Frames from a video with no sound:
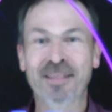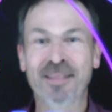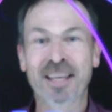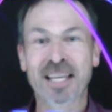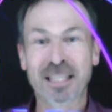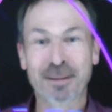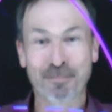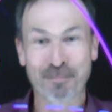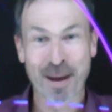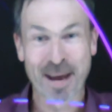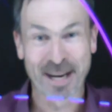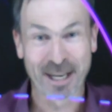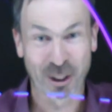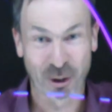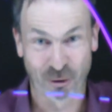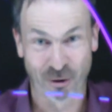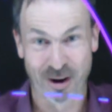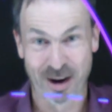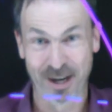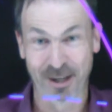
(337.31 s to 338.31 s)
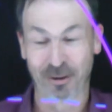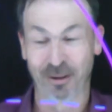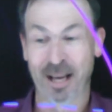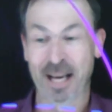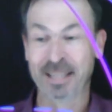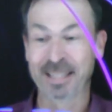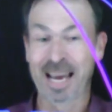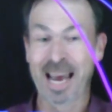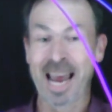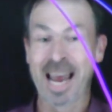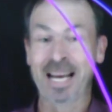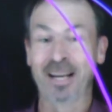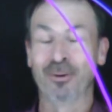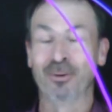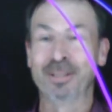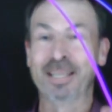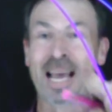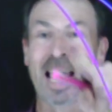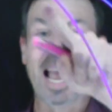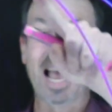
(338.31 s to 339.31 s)
This pink triangle has
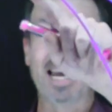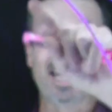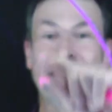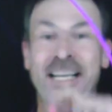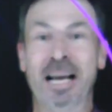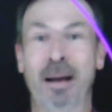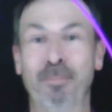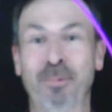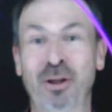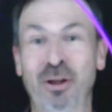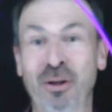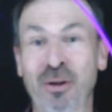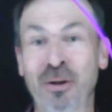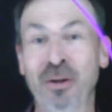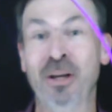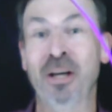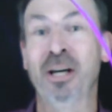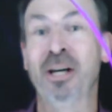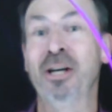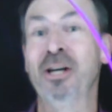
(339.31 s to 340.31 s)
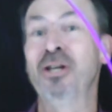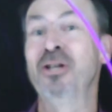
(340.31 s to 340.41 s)
angles adding up to